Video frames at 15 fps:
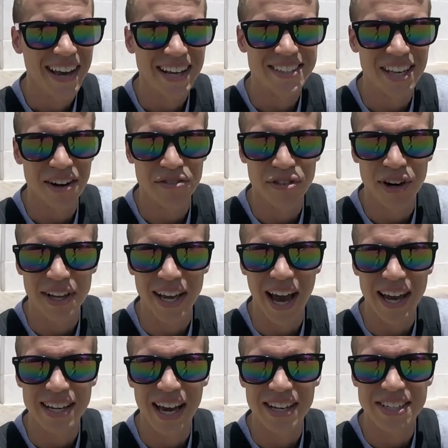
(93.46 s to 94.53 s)
it's kind of funny,
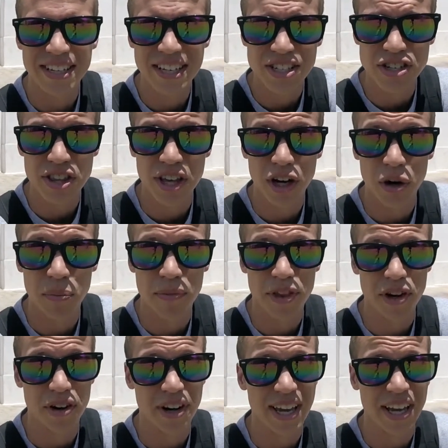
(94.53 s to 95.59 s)
I teach them,
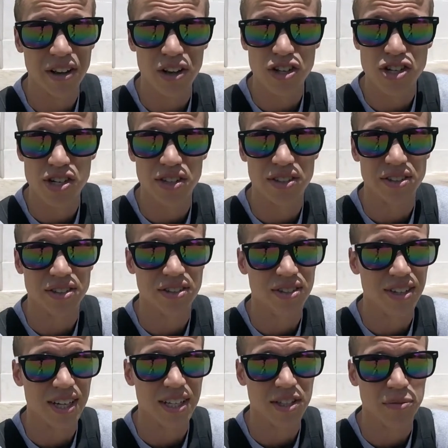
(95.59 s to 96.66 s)
their English
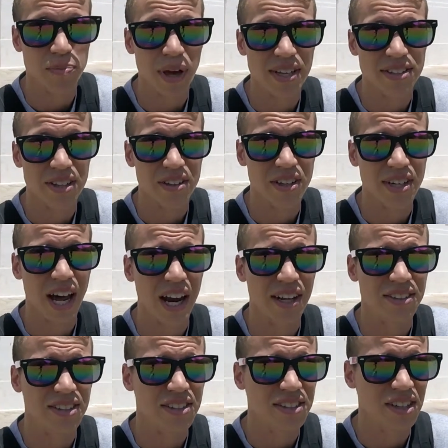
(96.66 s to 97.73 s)
is basically
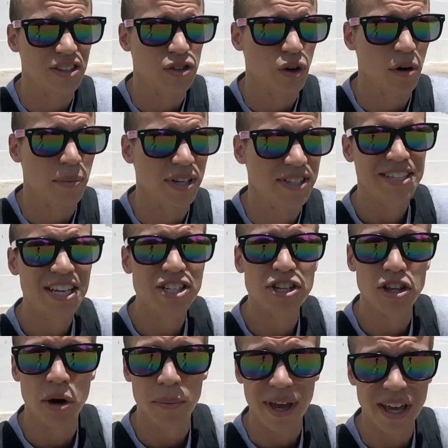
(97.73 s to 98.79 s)
non-existent, so I've been
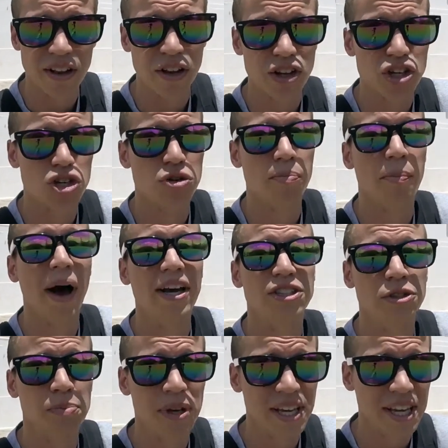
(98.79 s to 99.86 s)
teaching them English by
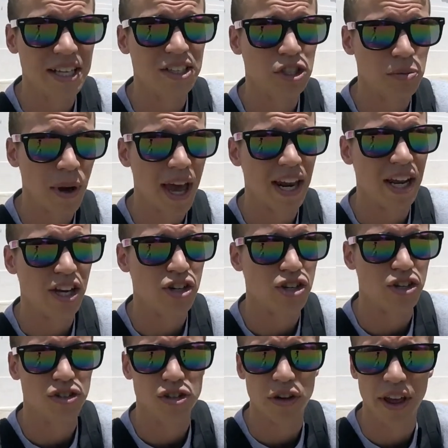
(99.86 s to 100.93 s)
speaking
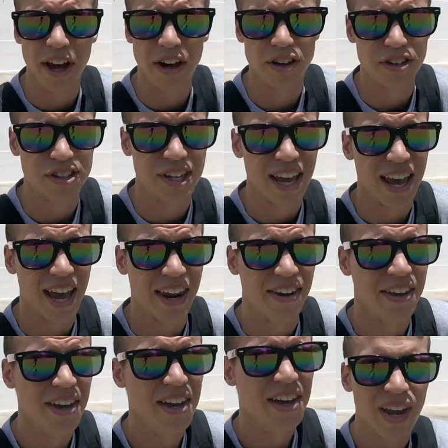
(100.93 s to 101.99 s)
Spanish so they understand,
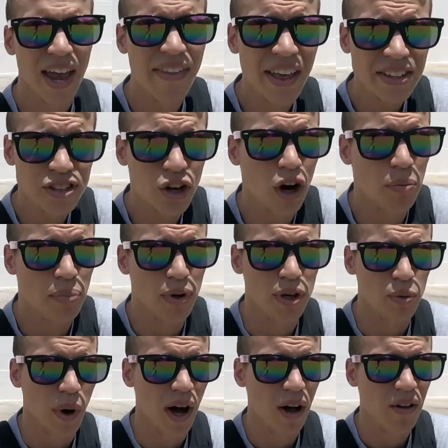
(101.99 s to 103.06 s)
and that's gone
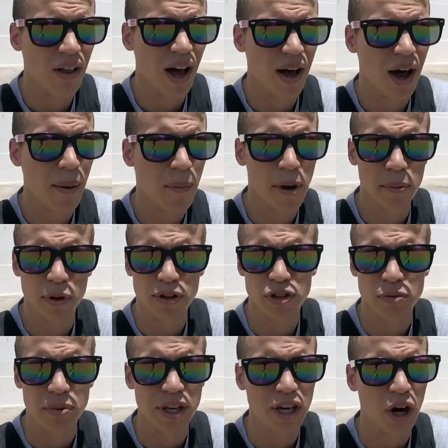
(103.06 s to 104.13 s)
pretty well. I'm able to
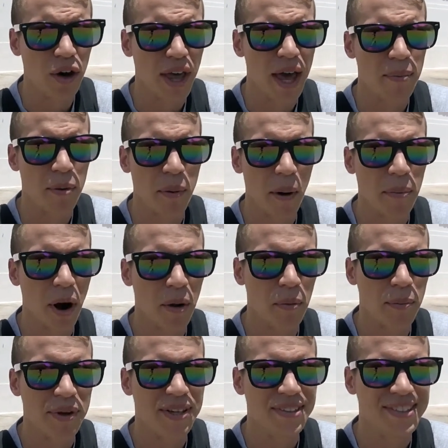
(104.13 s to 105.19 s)
speak okay, but my
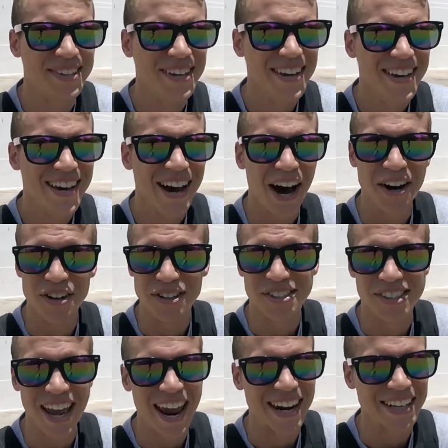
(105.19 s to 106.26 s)
problem is
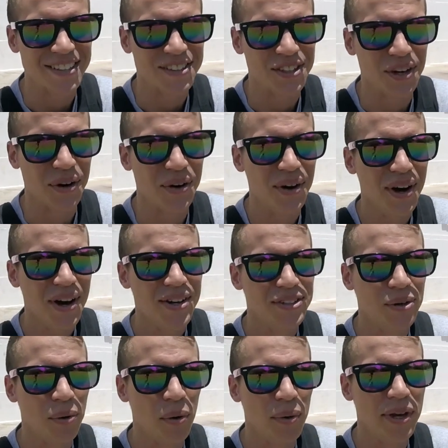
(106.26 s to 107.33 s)
understanding, so
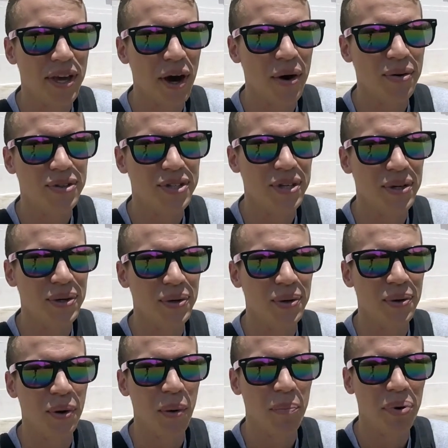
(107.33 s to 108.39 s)
when we go
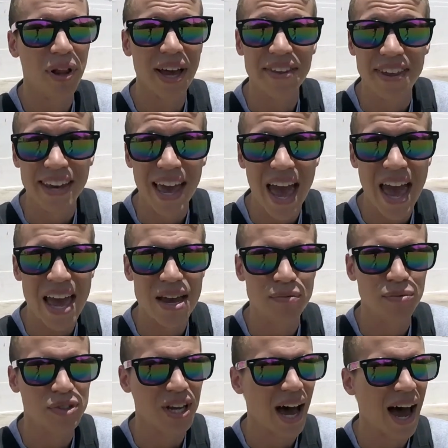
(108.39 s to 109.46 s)
to play the
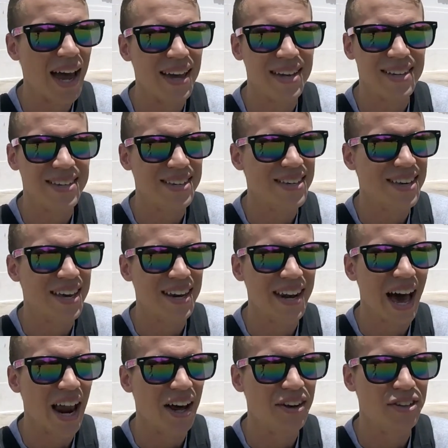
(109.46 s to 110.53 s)
games, I
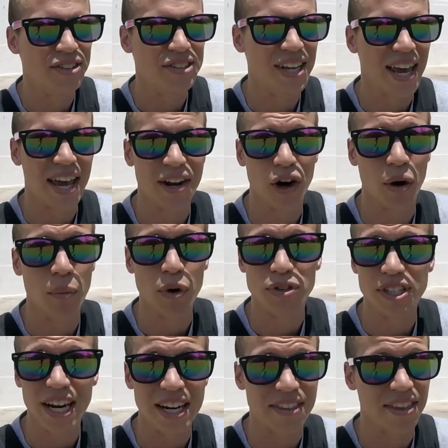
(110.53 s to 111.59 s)
cannot understand
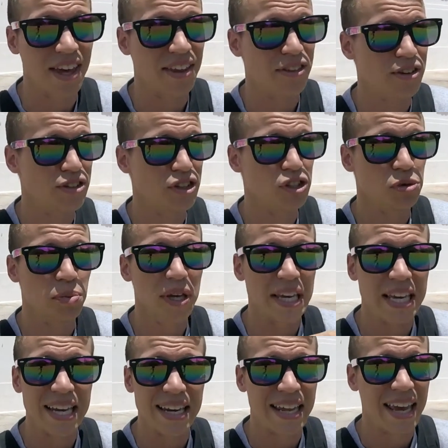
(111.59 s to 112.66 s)
almost anything. They're just
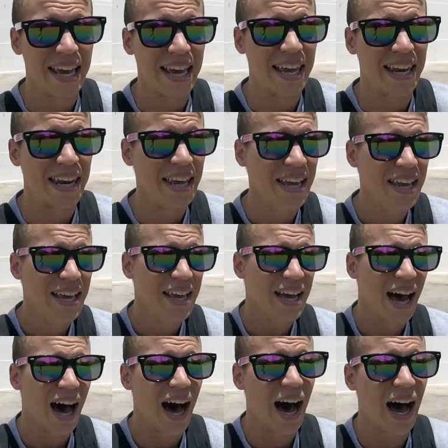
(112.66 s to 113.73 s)
speaking in
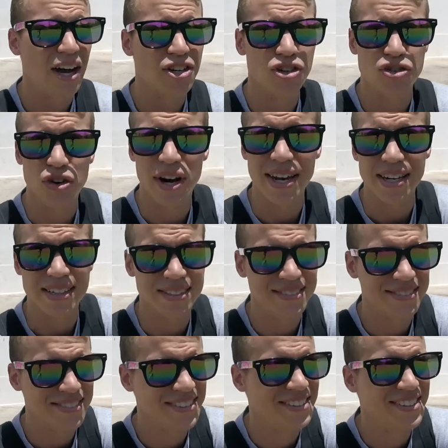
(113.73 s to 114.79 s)
straight
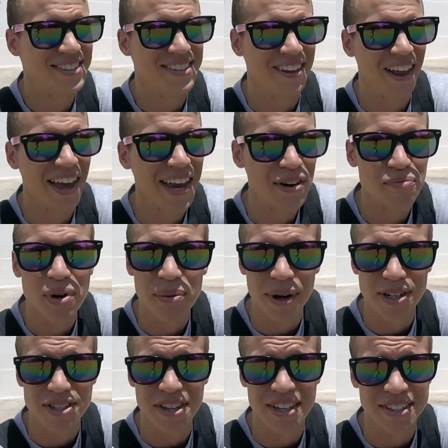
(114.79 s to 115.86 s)
slang pretty
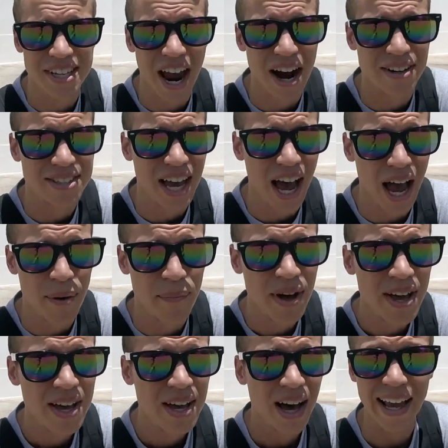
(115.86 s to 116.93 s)
much the entire time.
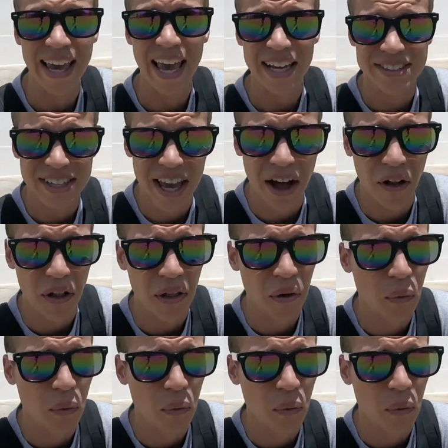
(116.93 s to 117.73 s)
I can tell